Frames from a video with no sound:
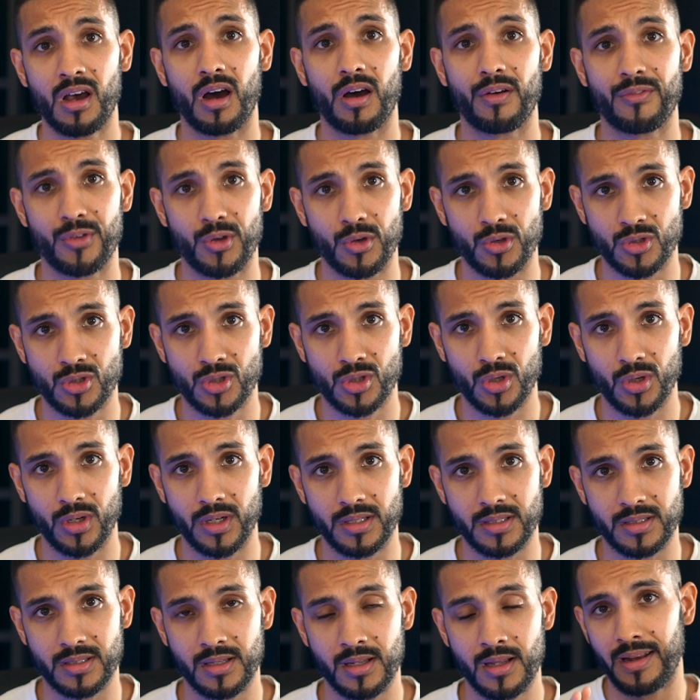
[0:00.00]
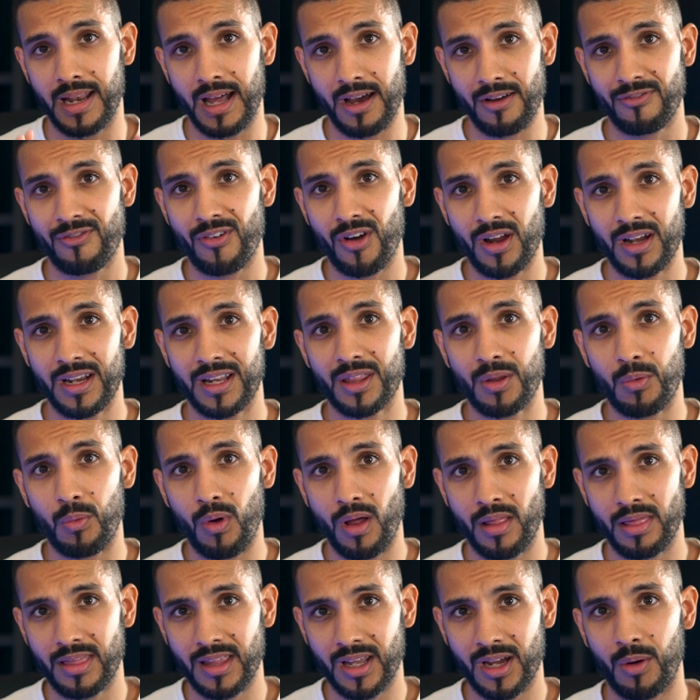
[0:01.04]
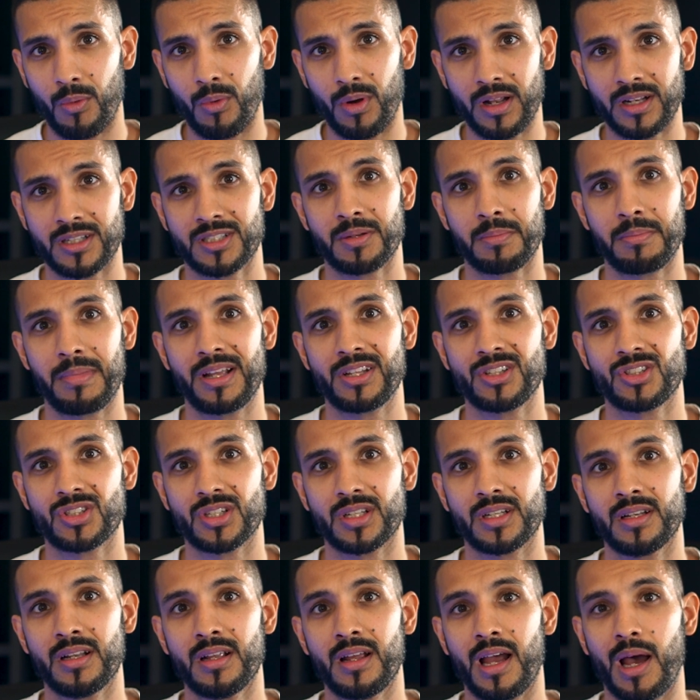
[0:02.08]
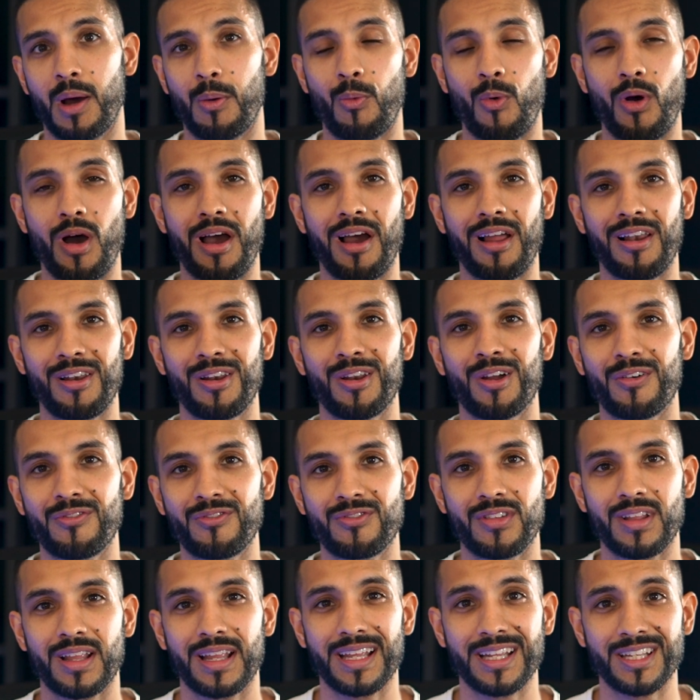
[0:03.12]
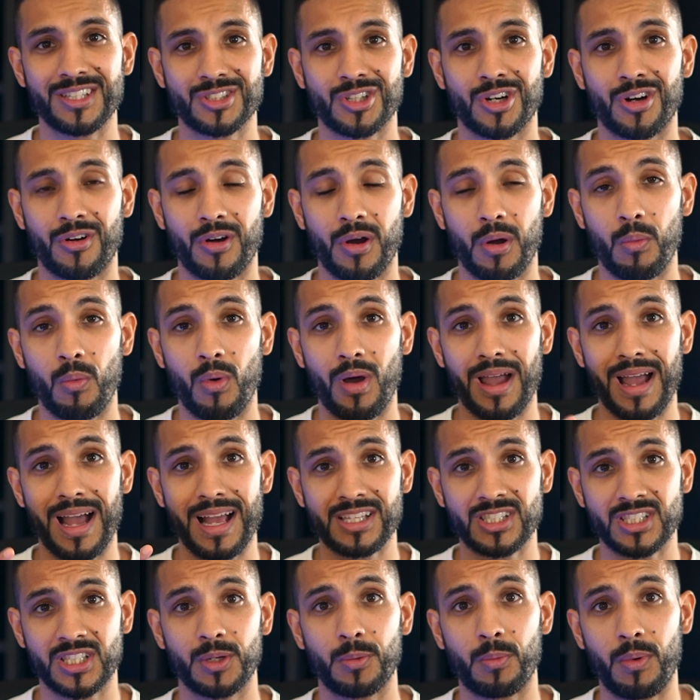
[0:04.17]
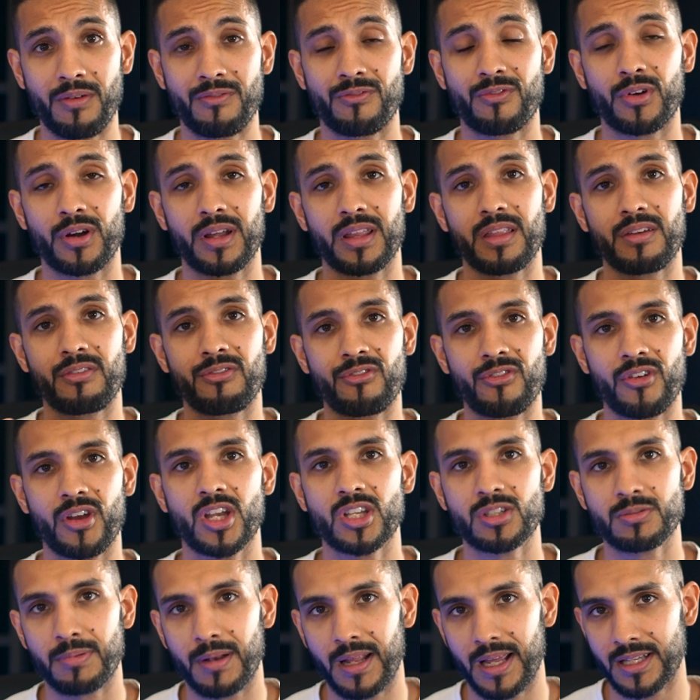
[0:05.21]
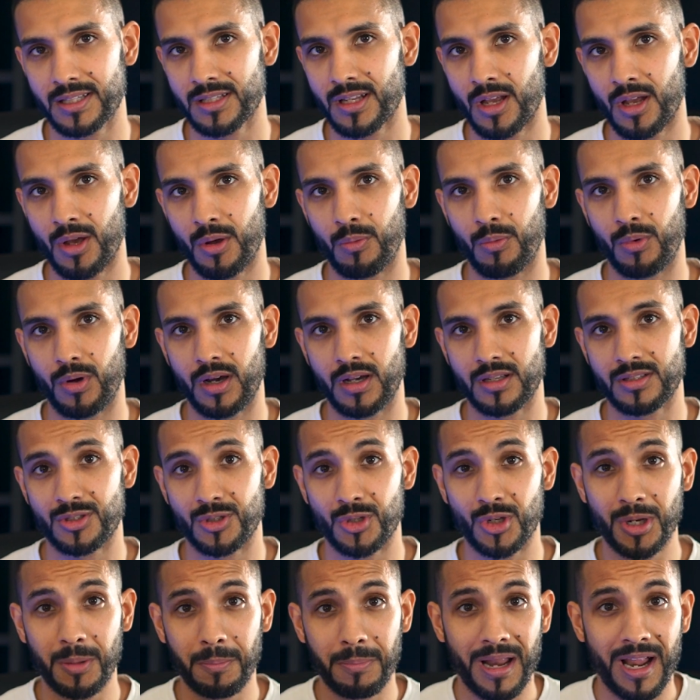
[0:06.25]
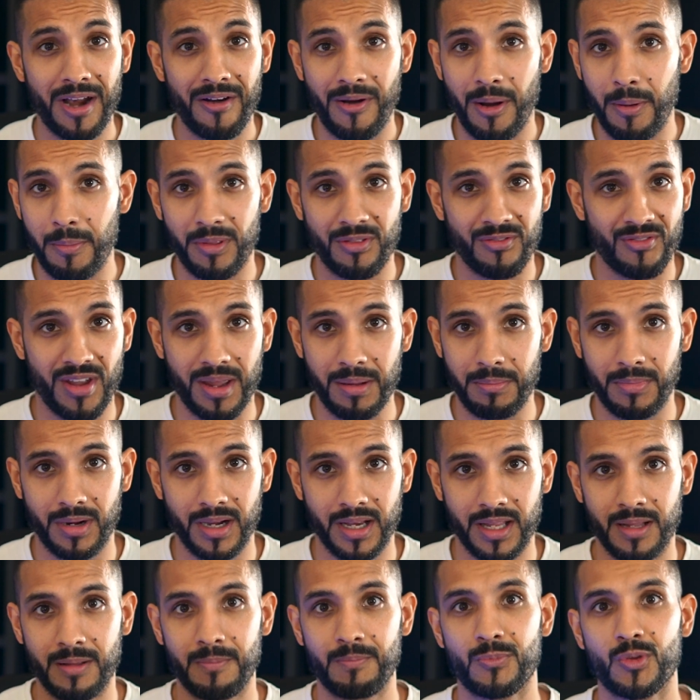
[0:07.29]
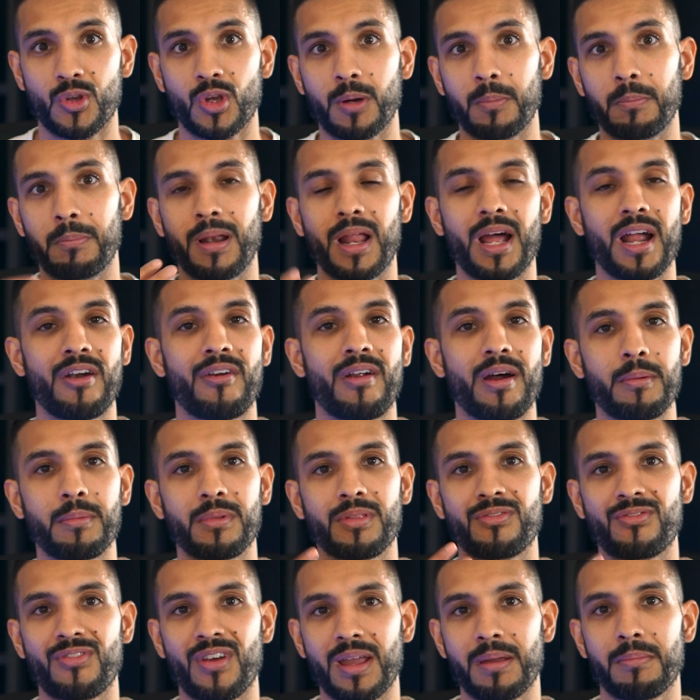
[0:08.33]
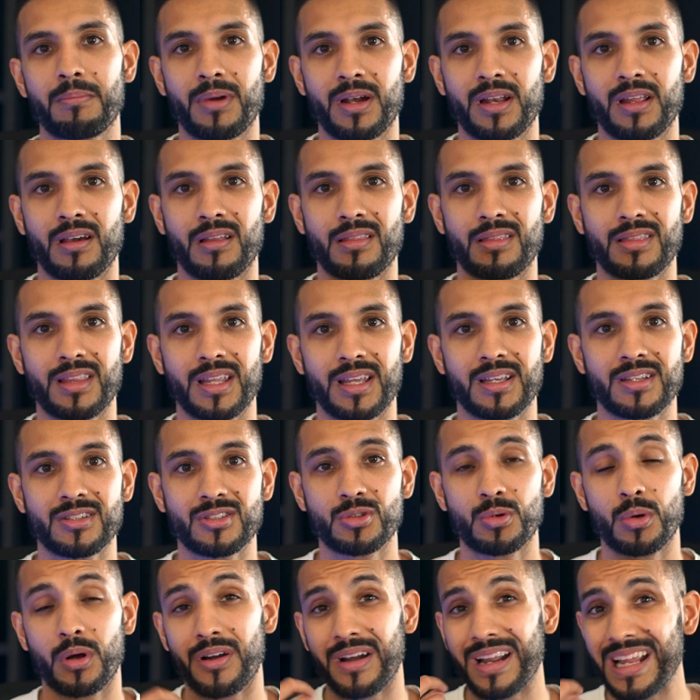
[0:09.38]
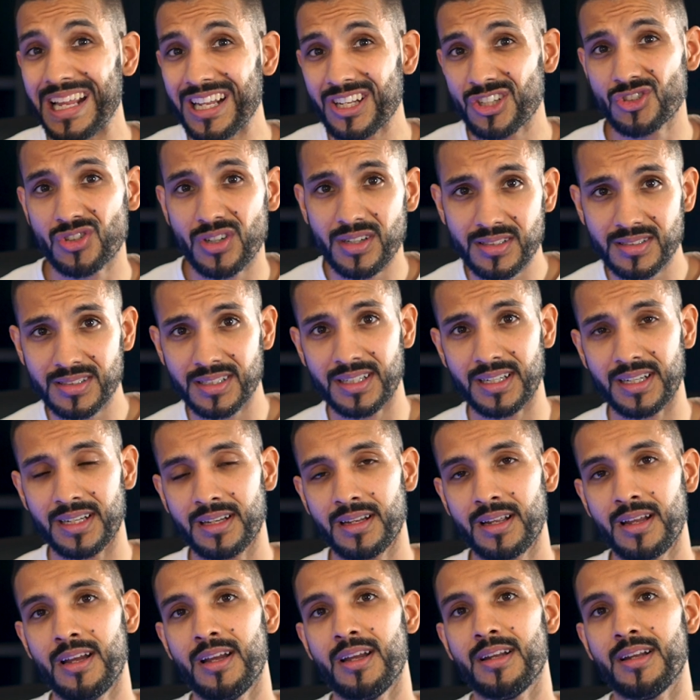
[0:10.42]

of your choice. Now finally, the one thing I wanted to mention and why I love Etoro and why I actually went for it in the first place was you can play around with fake money. You can play around with fake money on things you are interested in